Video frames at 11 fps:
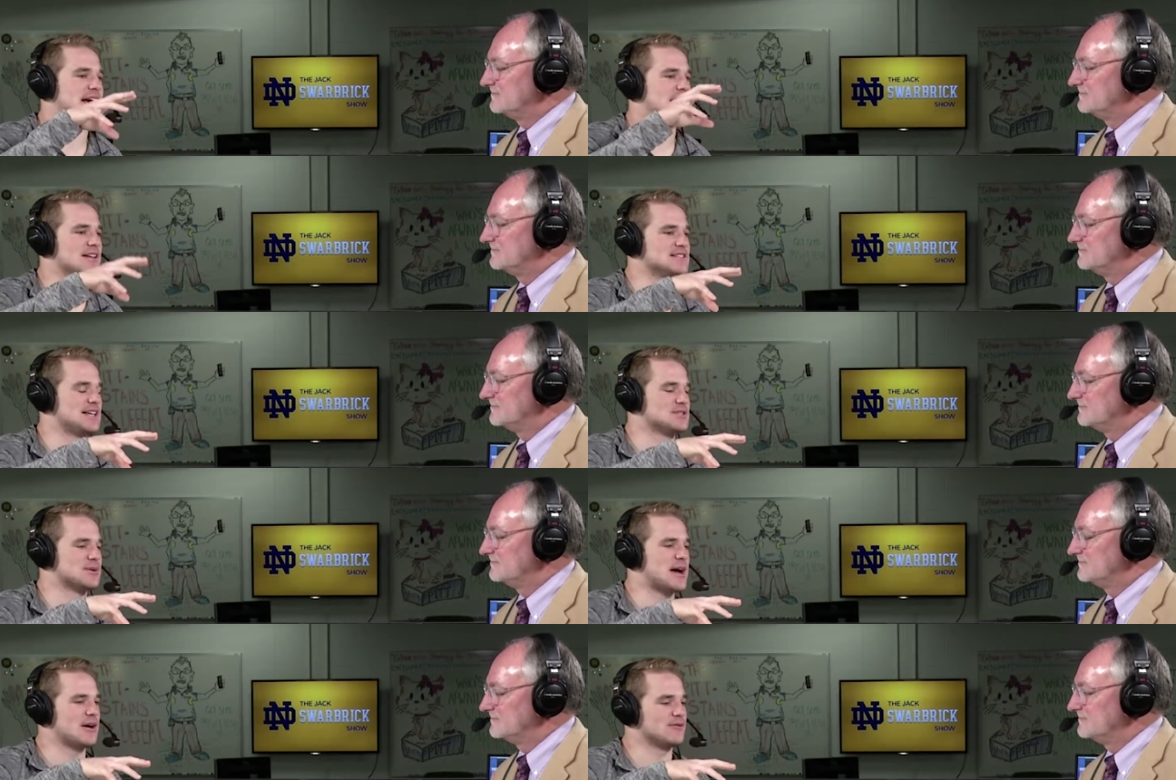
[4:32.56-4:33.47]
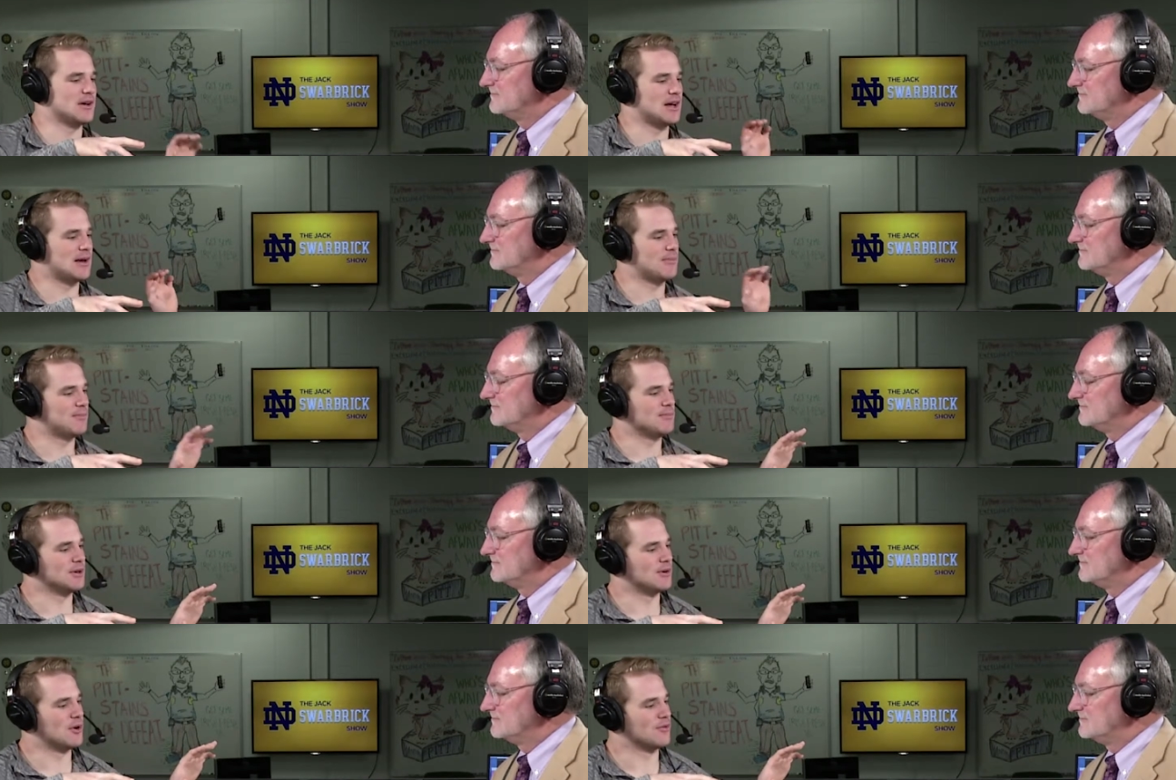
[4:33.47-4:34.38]
Speaker 1: Alizé's route, uh,
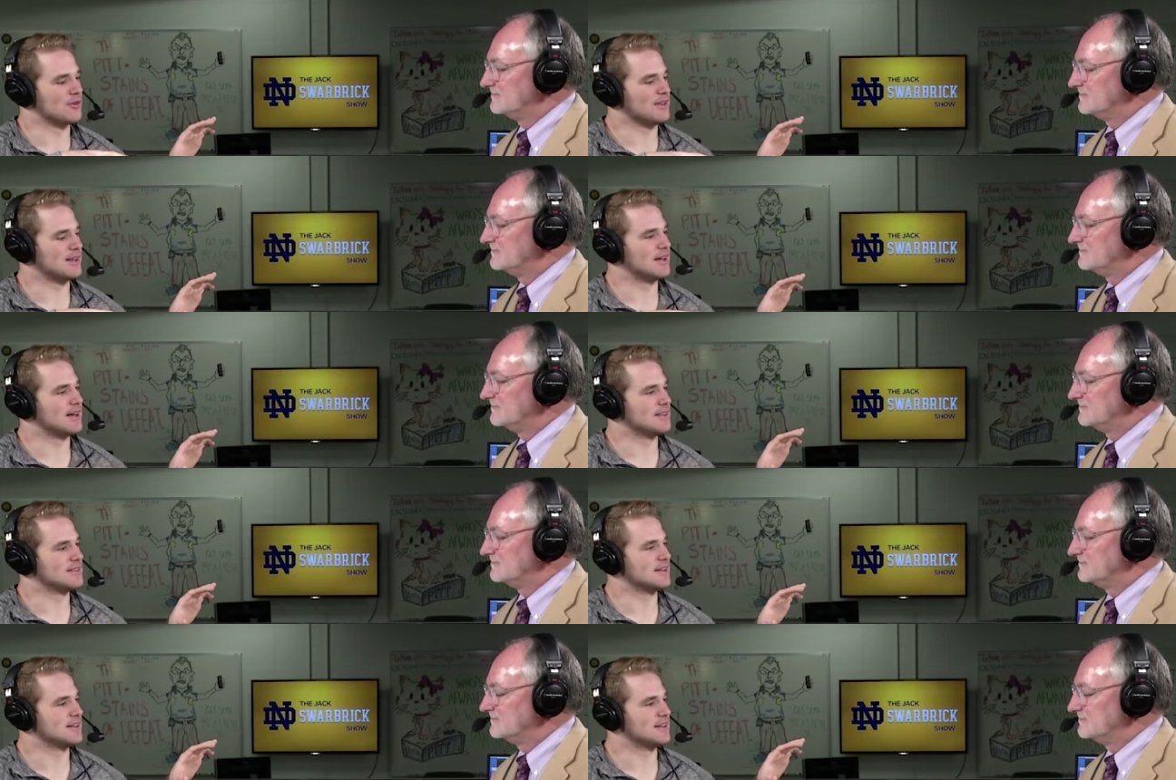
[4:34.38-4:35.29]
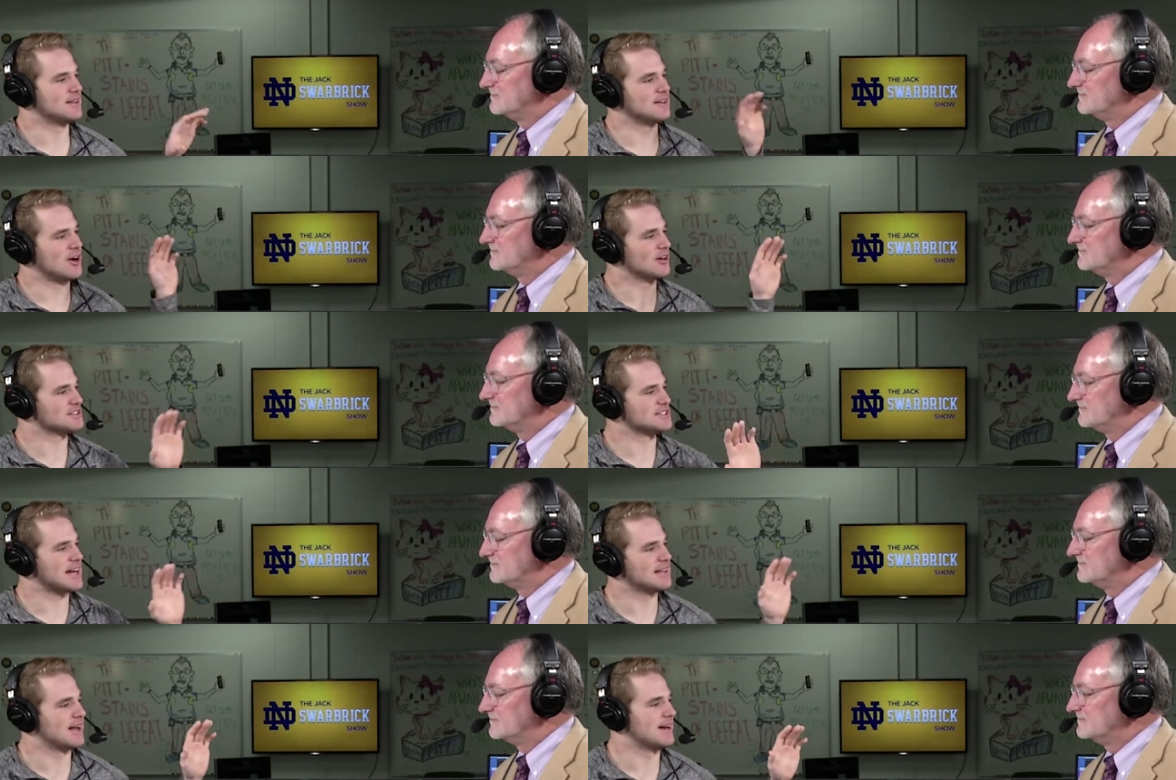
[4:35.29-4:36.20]
you know, over the uh, the our
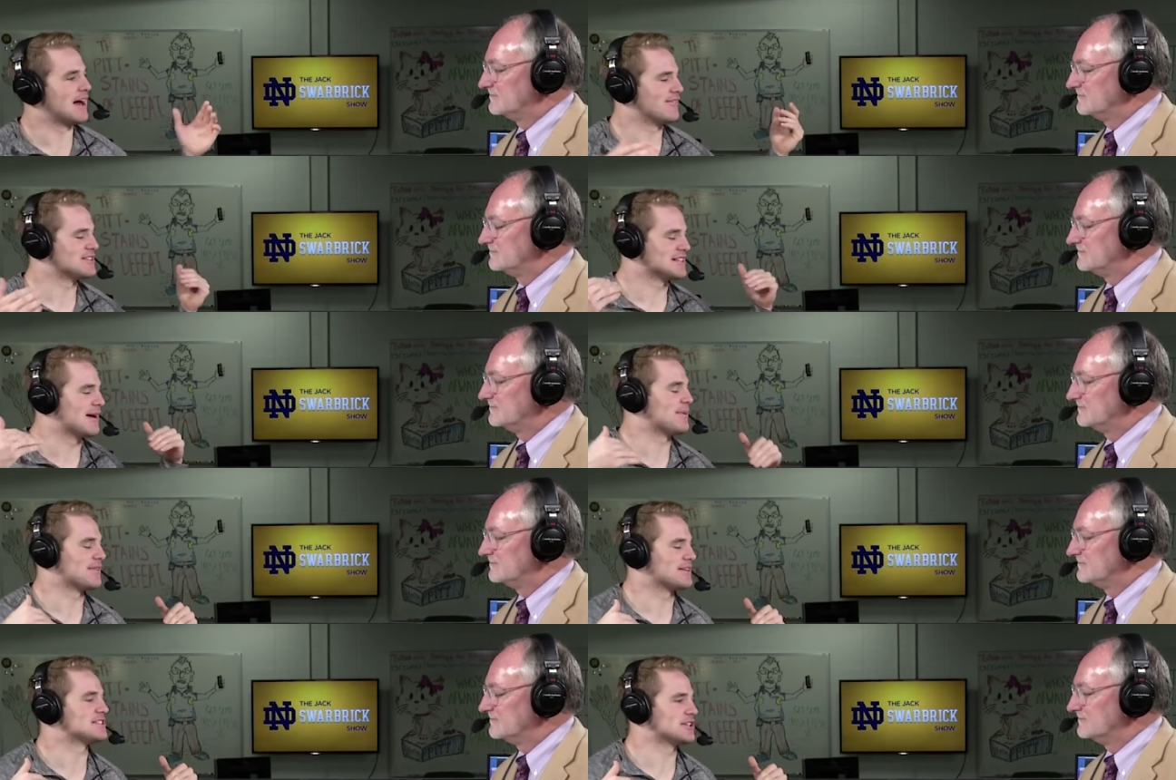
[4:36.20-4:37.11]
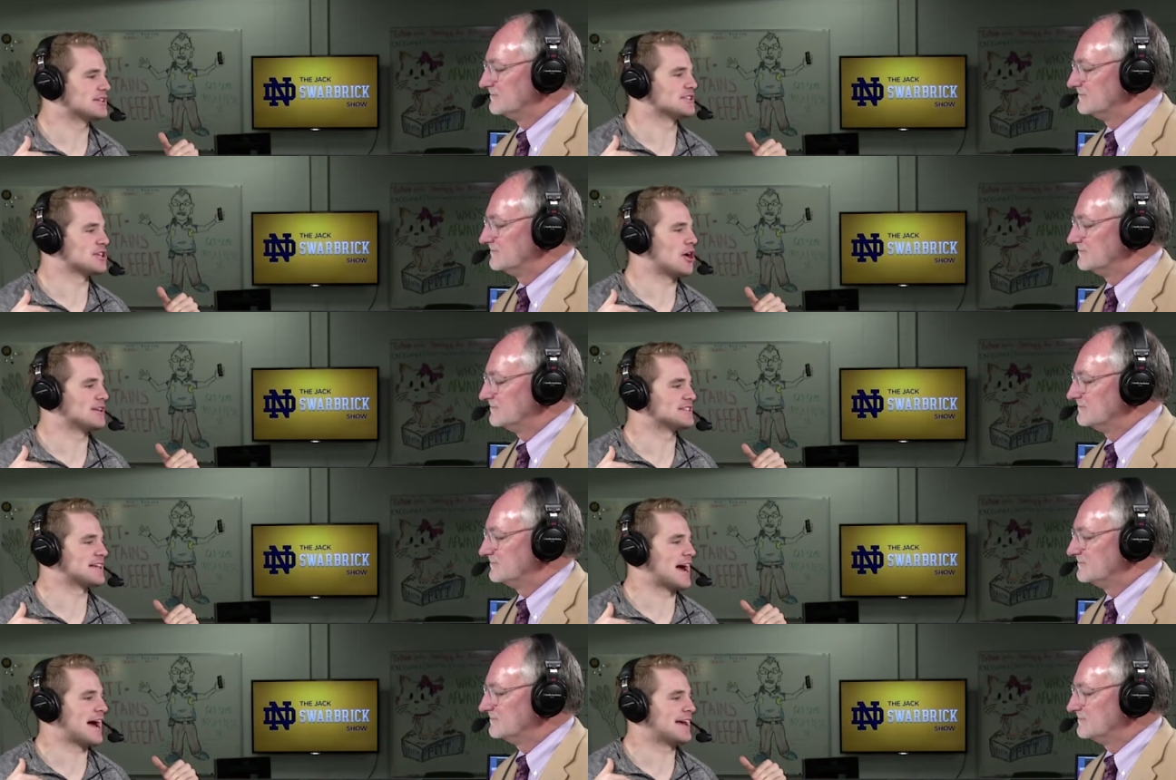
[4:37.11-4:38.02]
sideline. Obviously, I'm not the, the
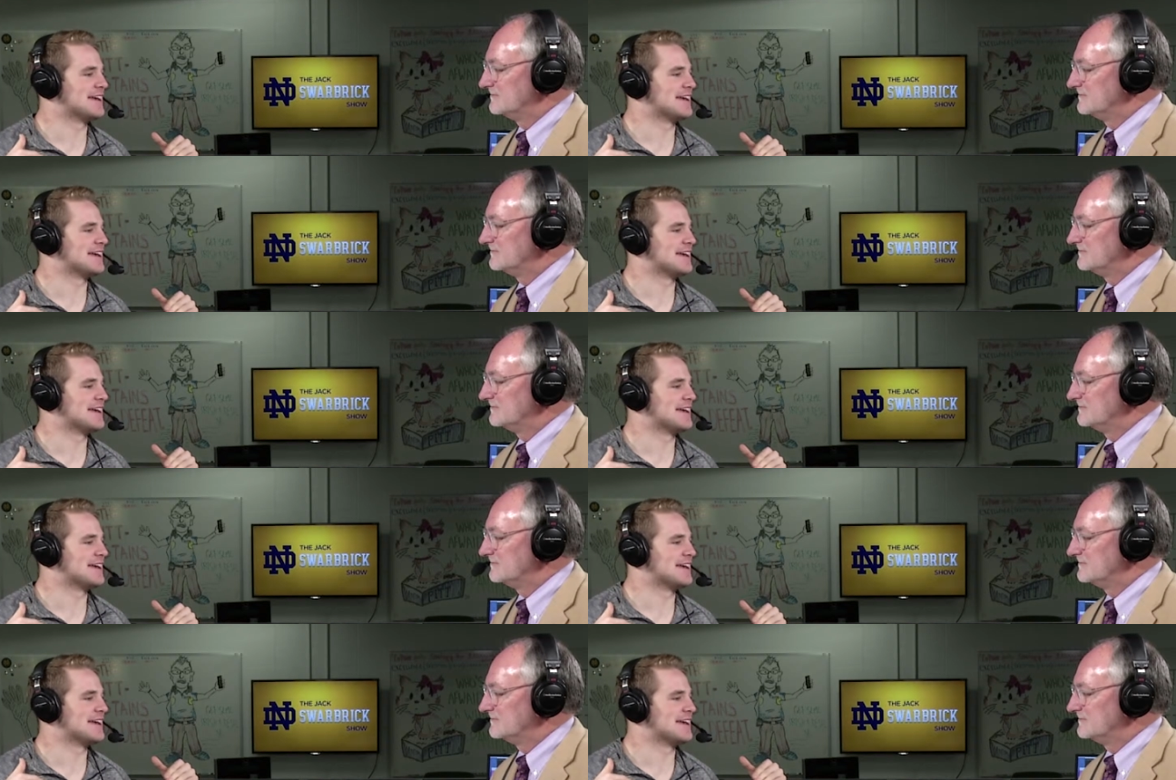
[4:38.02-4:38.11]
tallest guy